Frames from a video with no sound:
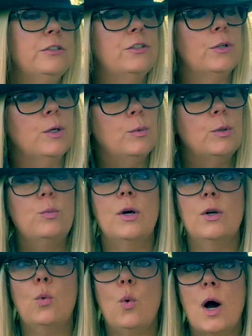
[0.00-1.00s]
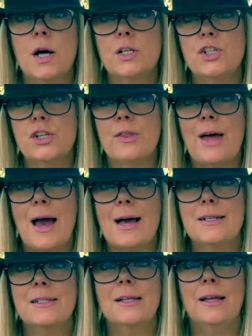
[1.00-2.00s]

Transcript: So you would want to watch that